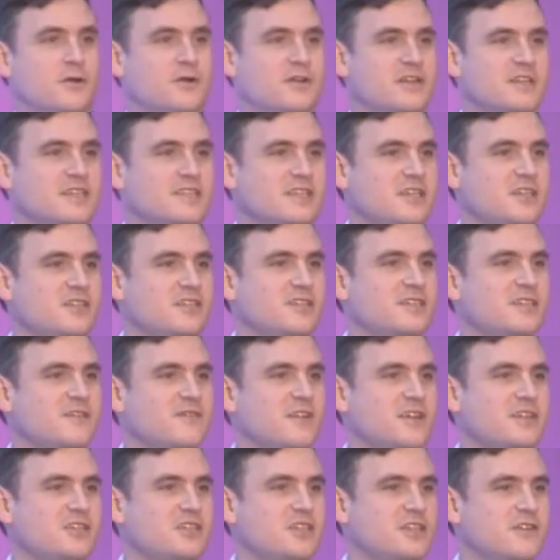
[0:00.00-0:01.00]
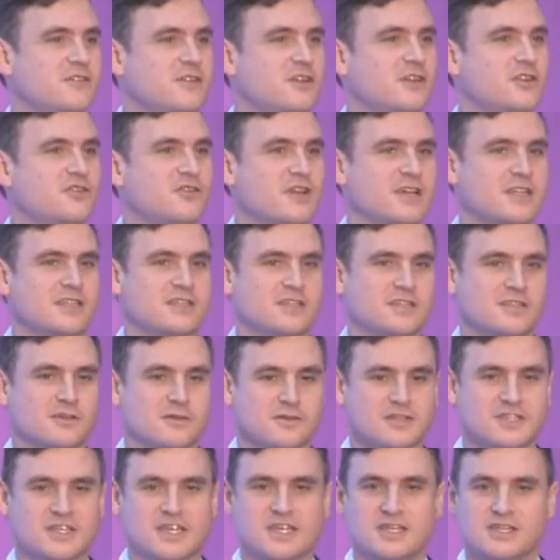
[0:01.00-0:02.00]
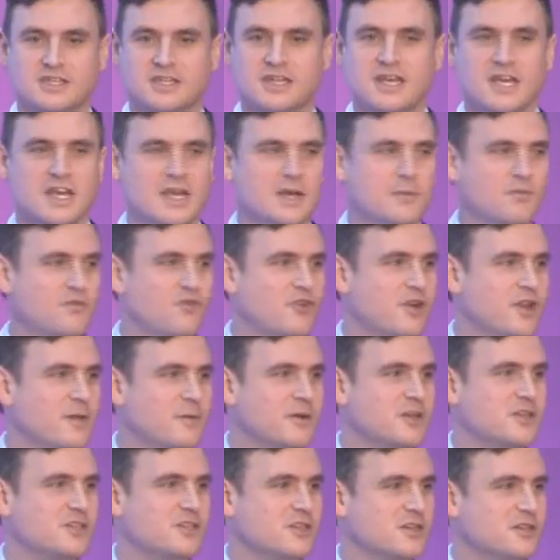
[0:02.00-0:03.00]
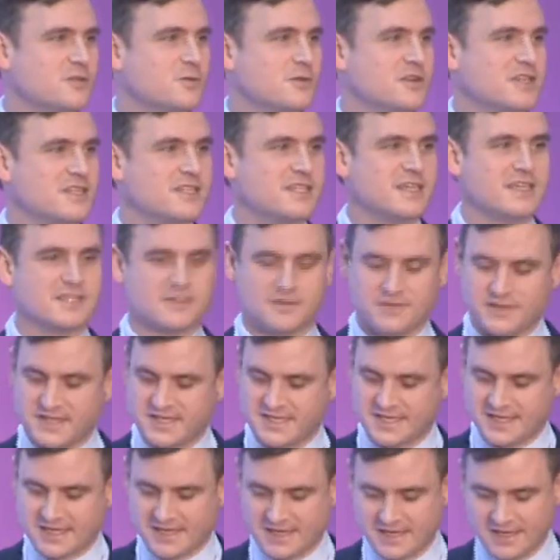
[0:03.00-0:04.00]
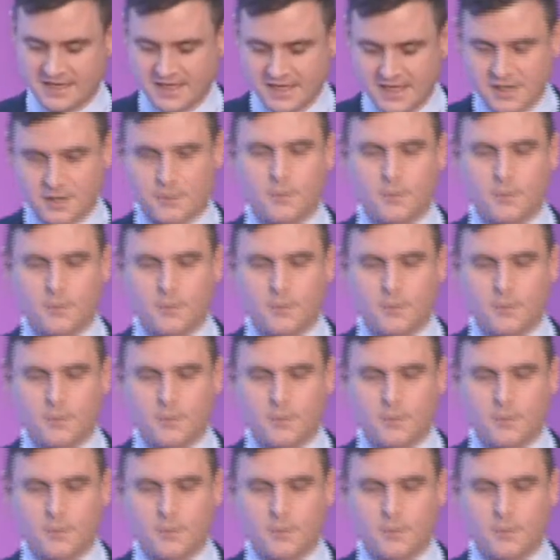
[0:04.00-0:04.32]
organisation, Civil Engineering Contractors Association, pretty much does what it says on the tin.